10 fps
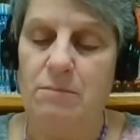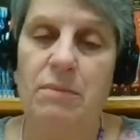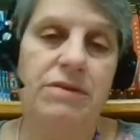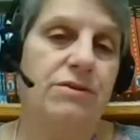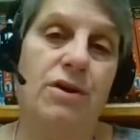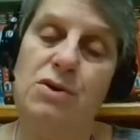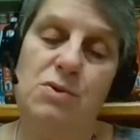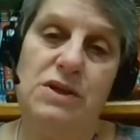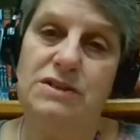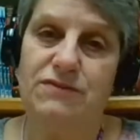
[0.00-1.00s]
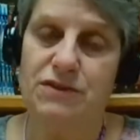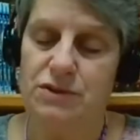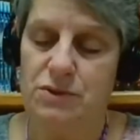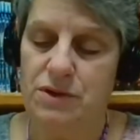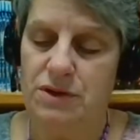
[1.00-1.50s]
Mother always
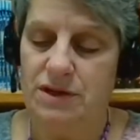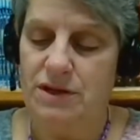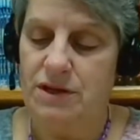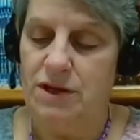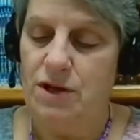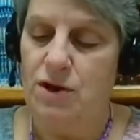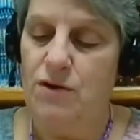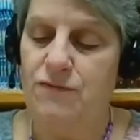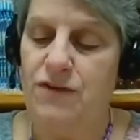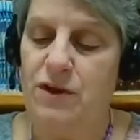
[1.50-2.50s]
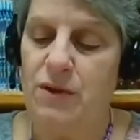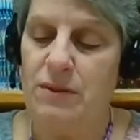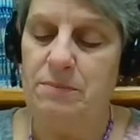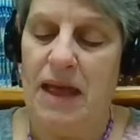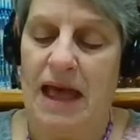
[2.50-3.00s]
flew. Her feet
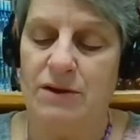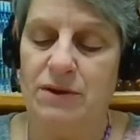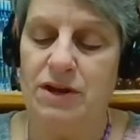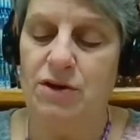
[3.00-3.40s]
went pattering,